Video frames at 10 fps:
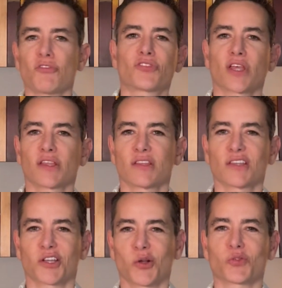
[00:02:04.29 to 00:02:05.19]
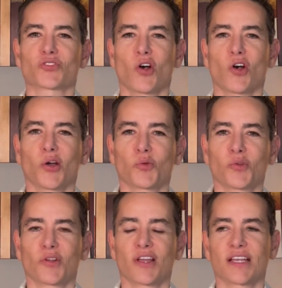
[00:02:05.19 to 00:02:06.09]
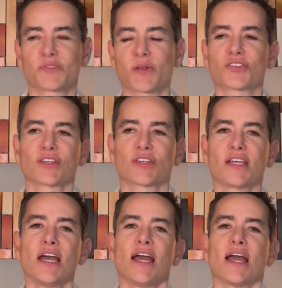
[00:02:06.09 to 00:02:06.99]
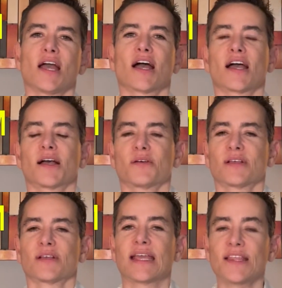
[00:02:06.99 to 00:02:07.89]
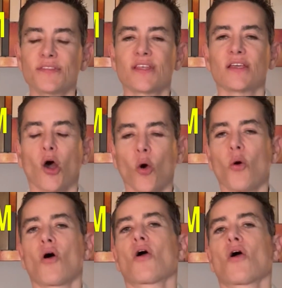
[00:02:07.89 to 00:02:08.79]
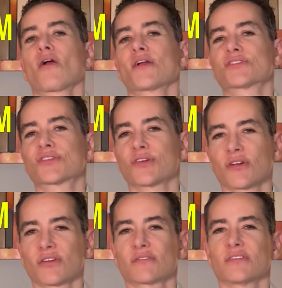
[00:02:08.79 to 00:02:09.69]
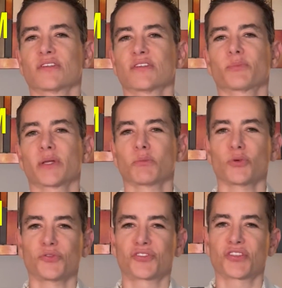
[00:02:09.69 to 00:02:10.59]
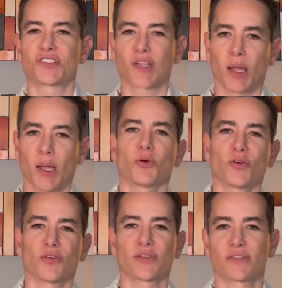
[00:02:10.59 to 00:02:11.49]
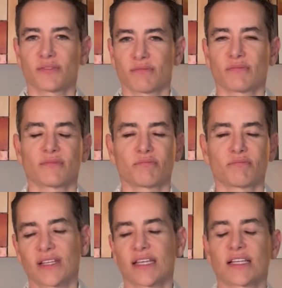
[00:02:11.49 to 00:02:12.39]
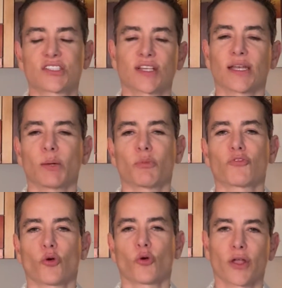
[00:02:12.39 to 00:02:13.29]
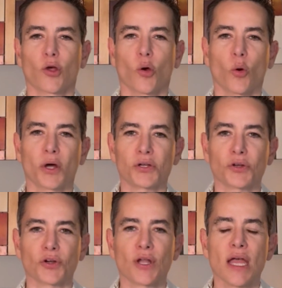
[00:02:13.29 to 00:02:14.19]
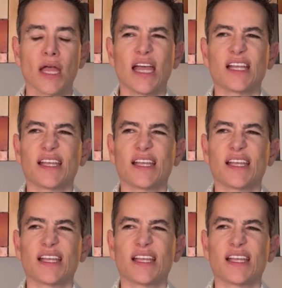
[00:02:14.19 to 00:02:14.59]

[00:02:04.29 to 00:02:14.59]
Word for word: everything that goes on, especially in the OR as they're being moved to the table and getting set up before they go under.